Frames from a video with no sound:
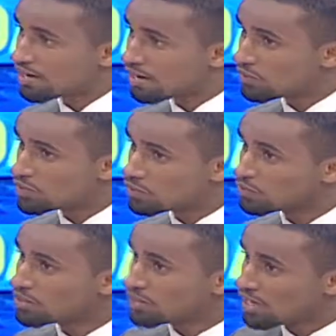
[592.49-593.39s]
How are
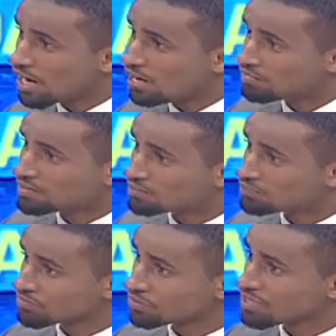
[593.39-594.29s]
you having
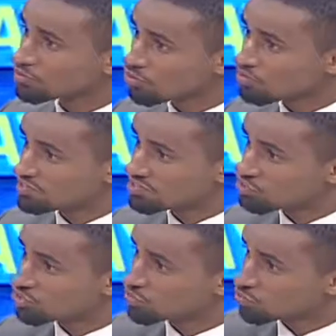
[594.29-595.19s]
that
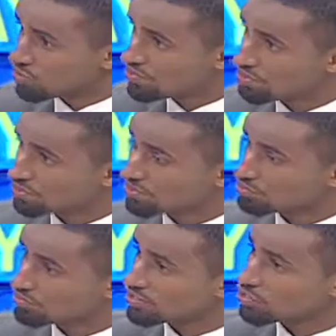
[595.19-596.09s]
conversation with them in
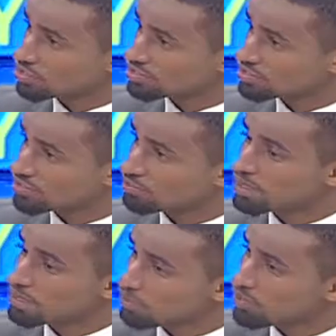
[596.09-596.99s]
terms of educating them,
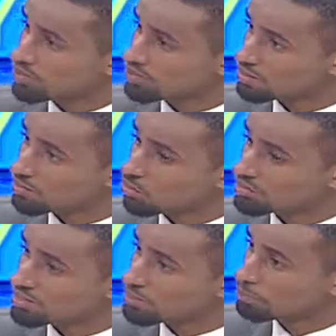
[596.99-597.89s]
empowering them
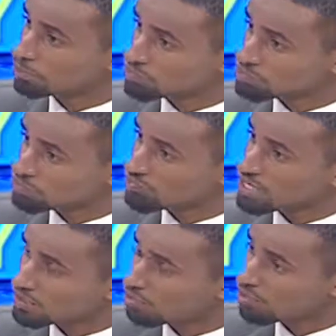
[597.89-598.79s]
on the importance of
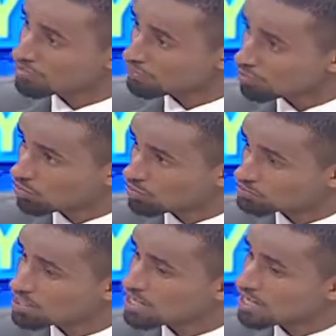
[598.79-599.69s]
animal welfare programs?